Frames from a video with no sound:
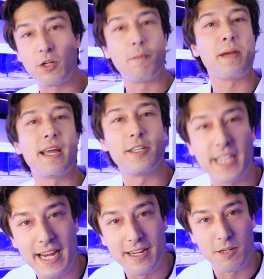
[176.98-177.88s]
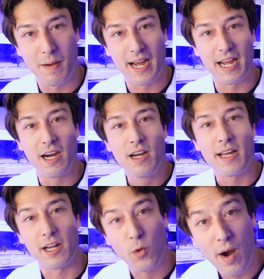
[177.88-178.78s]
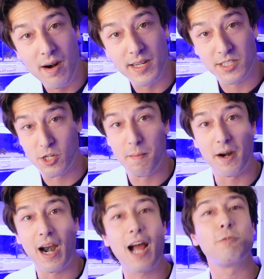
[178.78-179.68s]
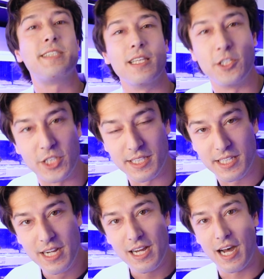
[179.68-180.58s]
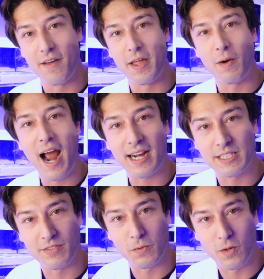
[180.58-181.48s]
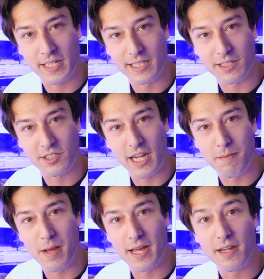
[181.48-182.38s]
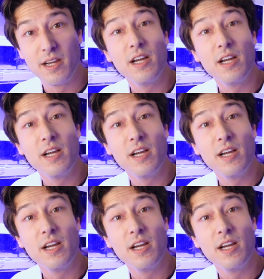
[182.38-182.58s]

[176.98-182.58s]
couldn't be entertained by an aquarist, no matter how diligent they were actively working their sand bed.